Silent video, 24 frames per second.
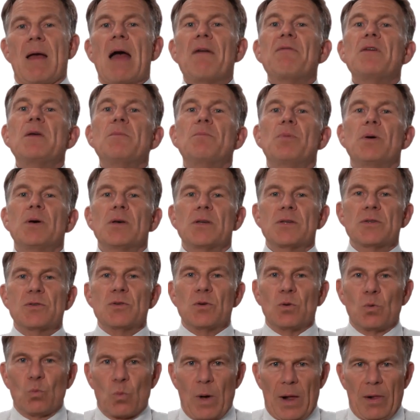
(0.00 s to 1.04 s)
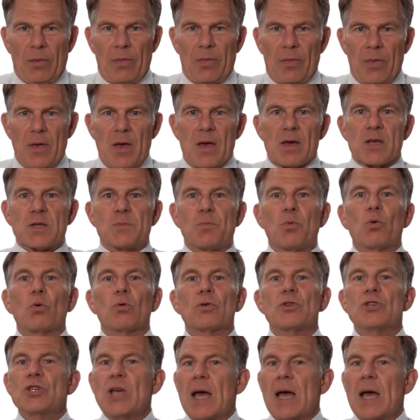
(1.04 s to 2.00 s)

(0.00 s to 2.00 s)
having personal wealth has brought